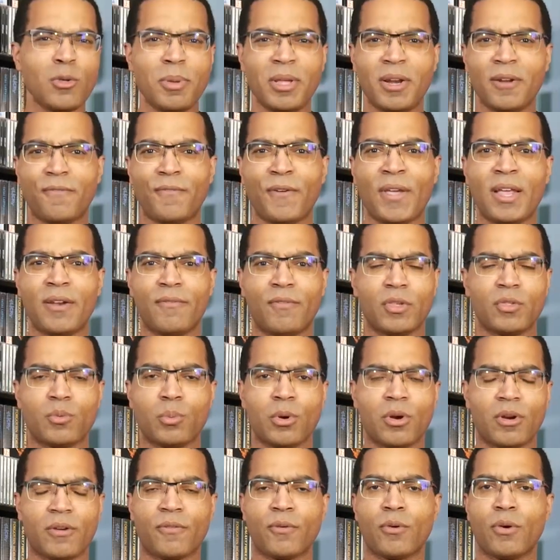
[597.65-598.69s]
been a fan of his
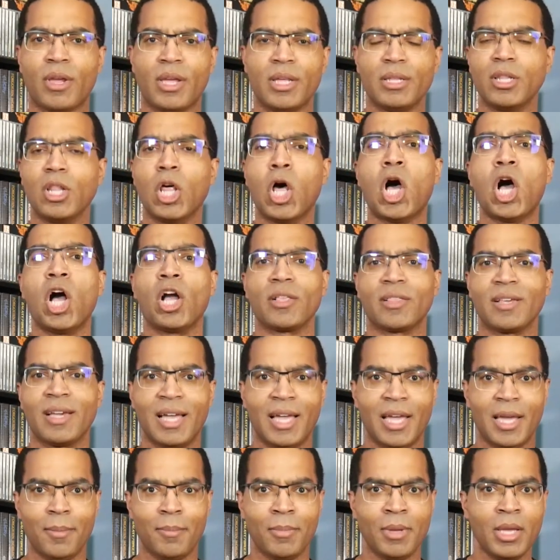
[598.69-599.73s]
work for a long
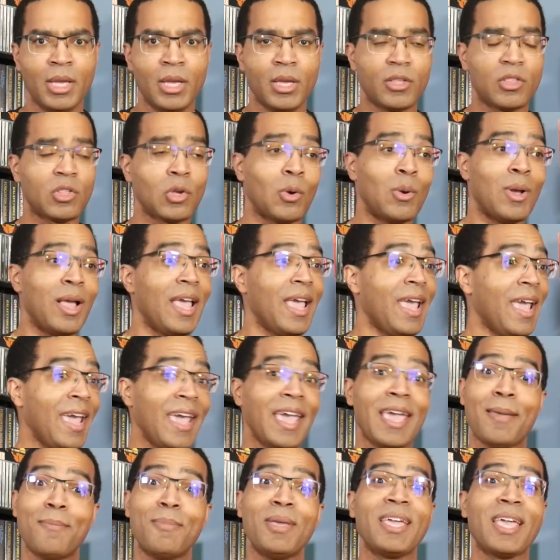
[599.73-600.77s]
time. So
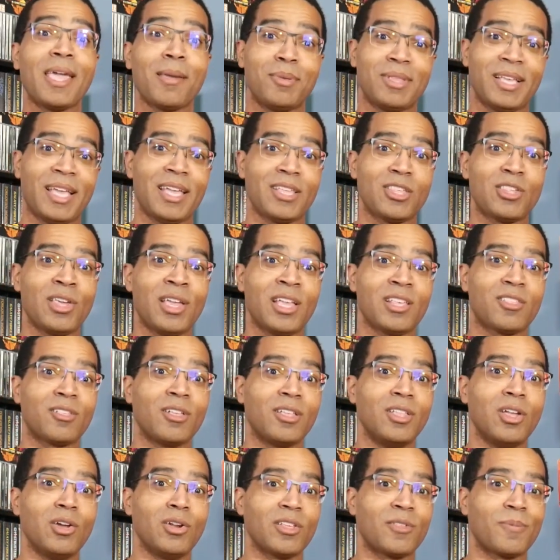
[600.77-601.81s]
A, being able to get chances
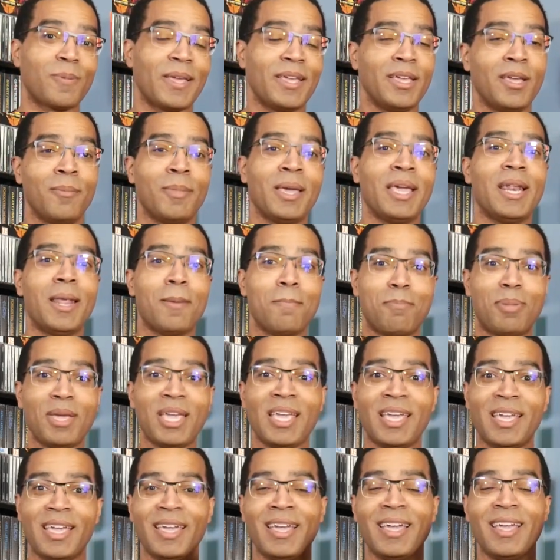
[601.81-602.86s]
to notice by him, and then
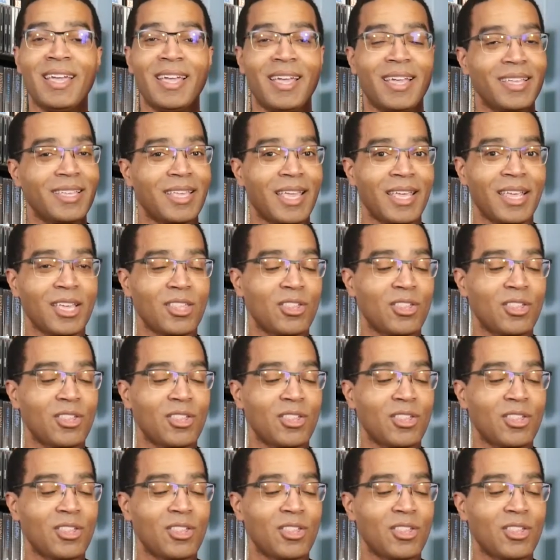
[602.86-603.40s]
B, getting a